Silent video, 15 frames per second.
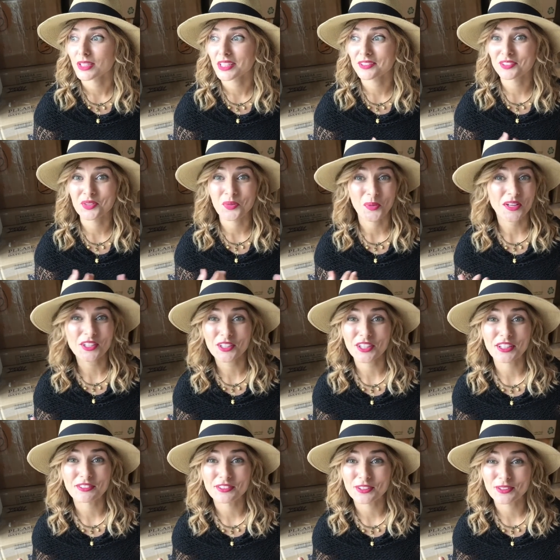even winter
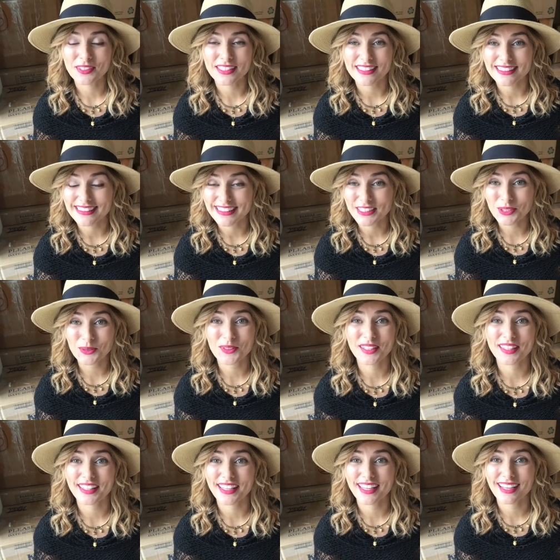if you can deal
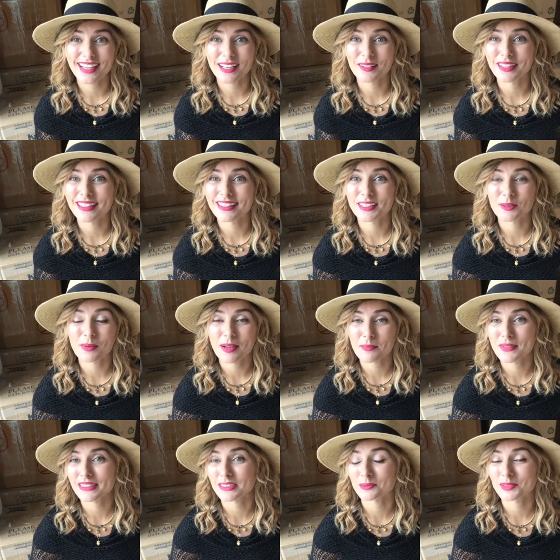with it. I mean, there
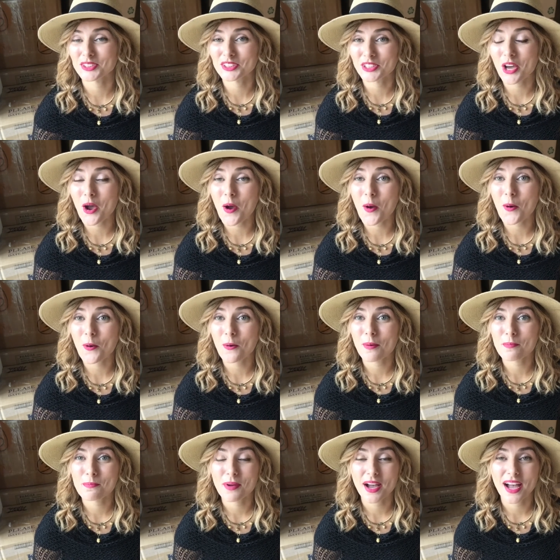might be some
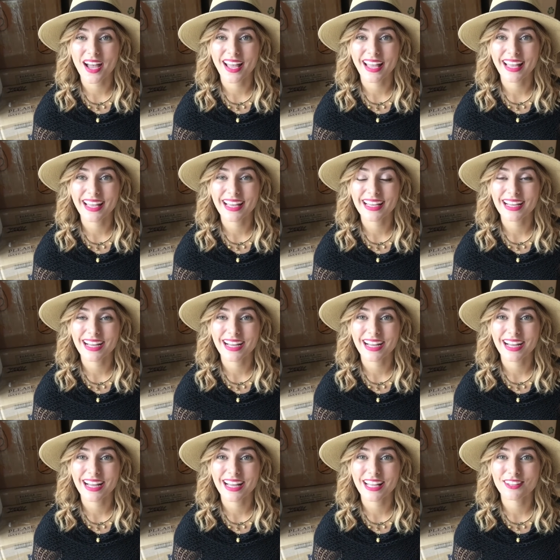snow, but
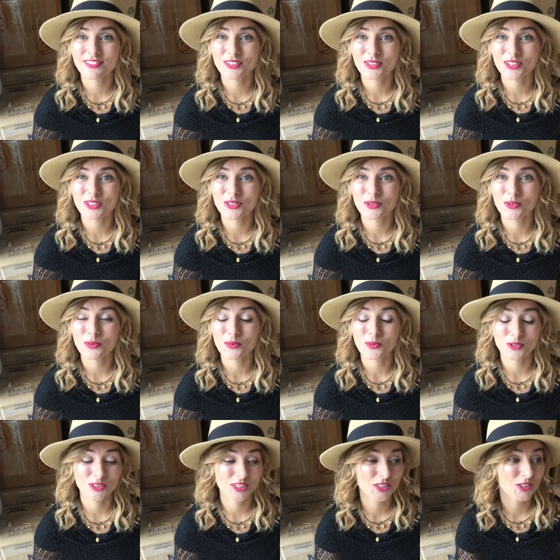if you can
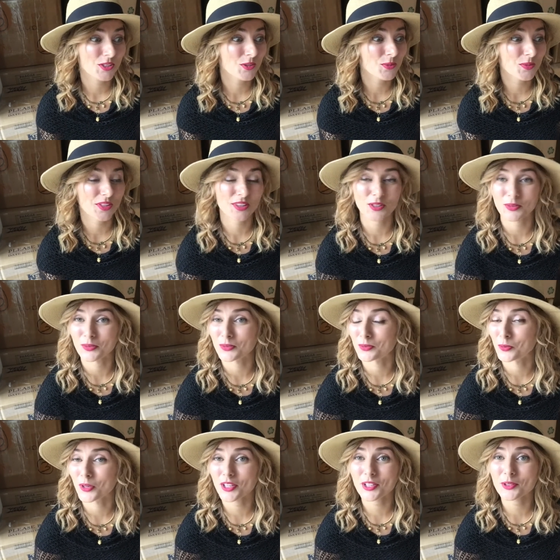deal with
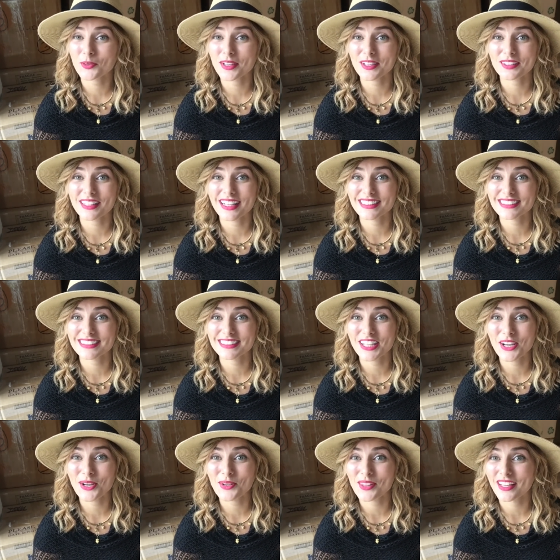working around that
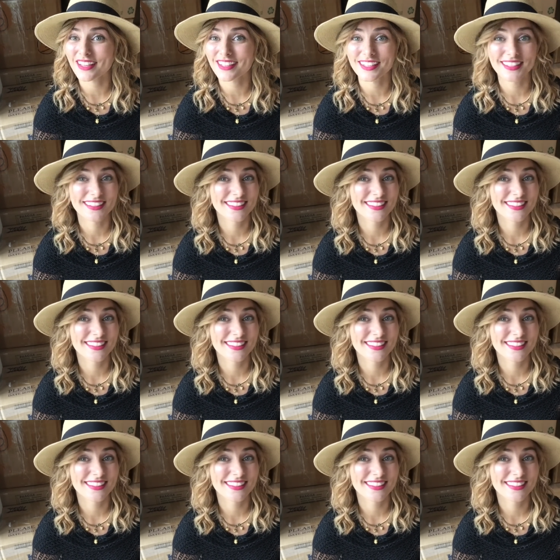snow, then